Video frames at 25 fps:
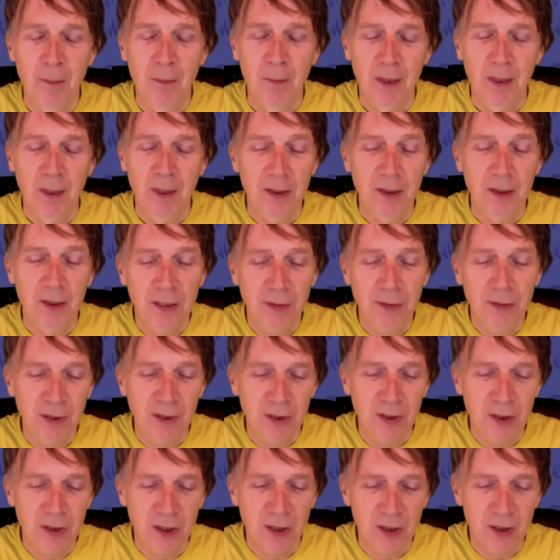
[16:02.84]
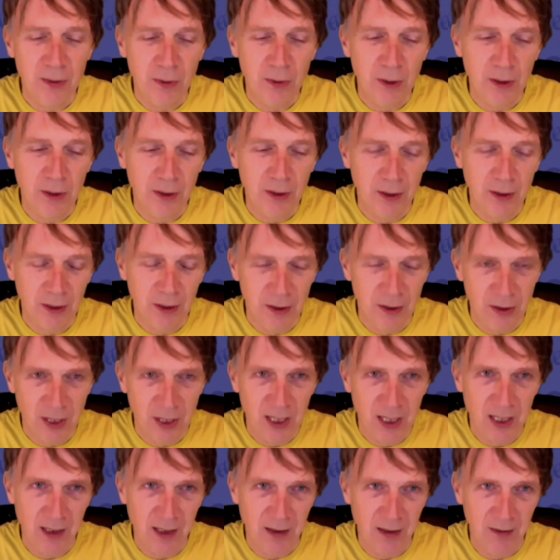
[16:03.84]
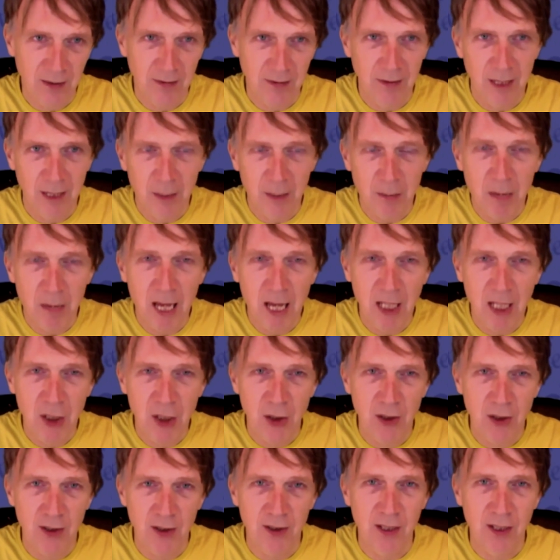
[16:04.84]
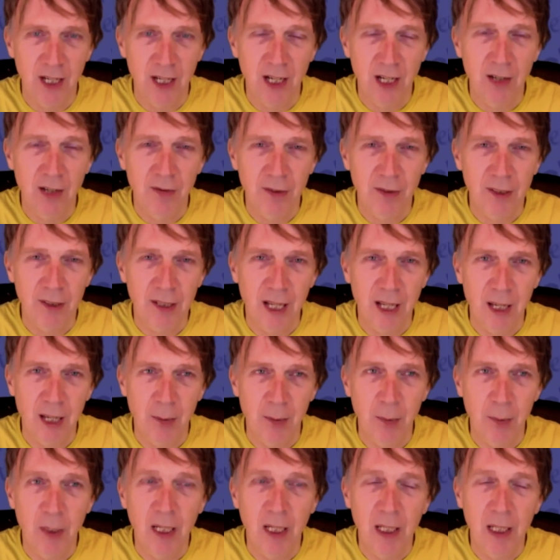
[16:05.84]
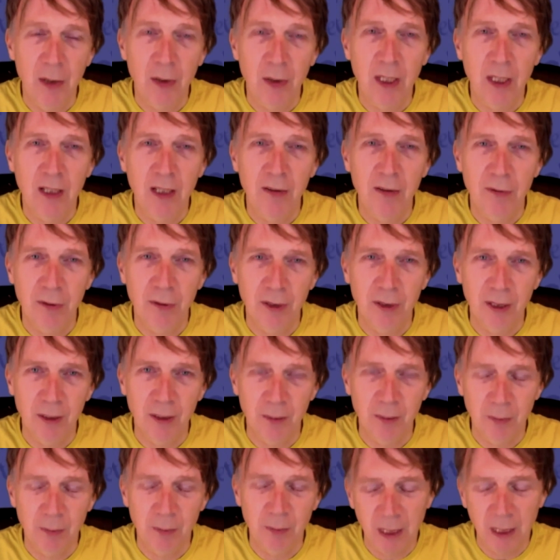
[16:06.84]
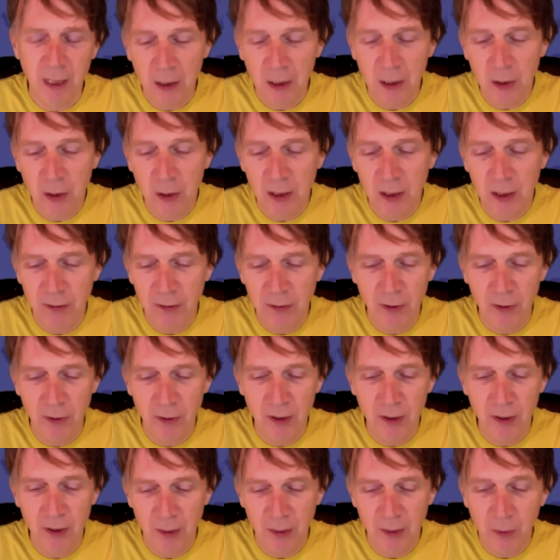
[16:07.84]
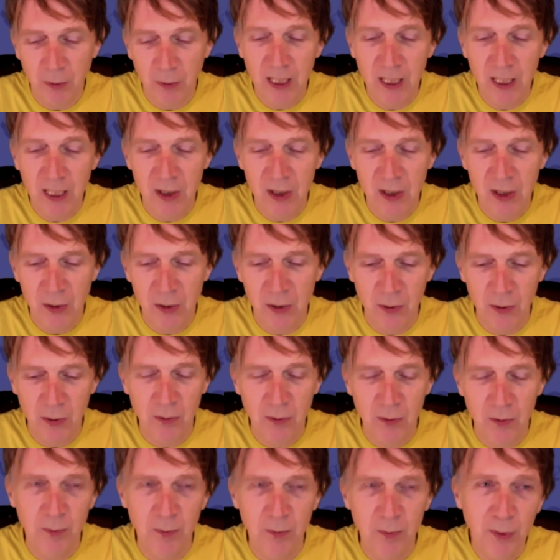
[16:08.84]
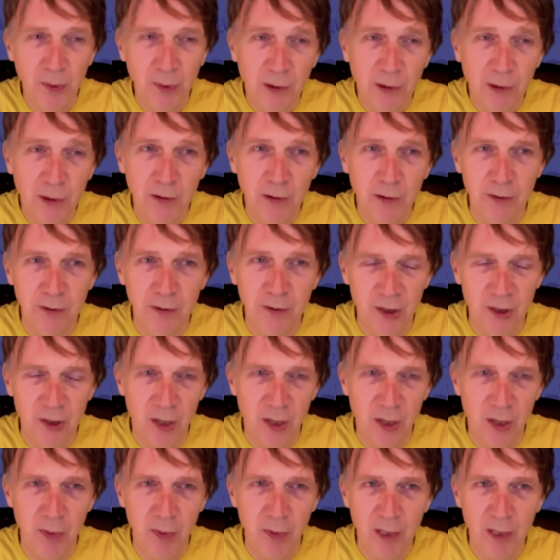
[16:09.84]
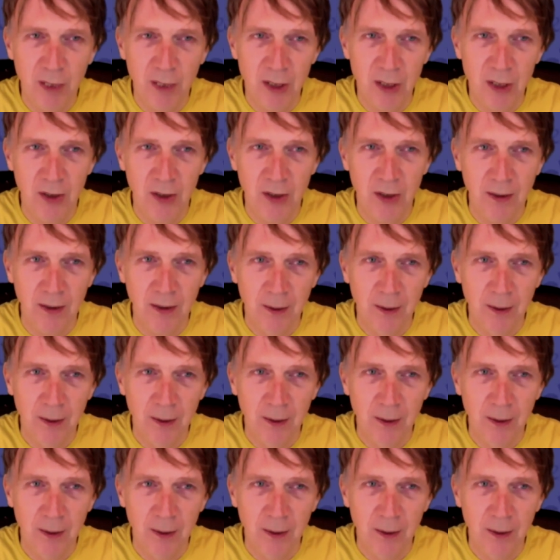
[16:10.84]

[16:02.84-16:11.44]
The differences were, say, imagined after that by looking for them, by looking for ways to prove the separation,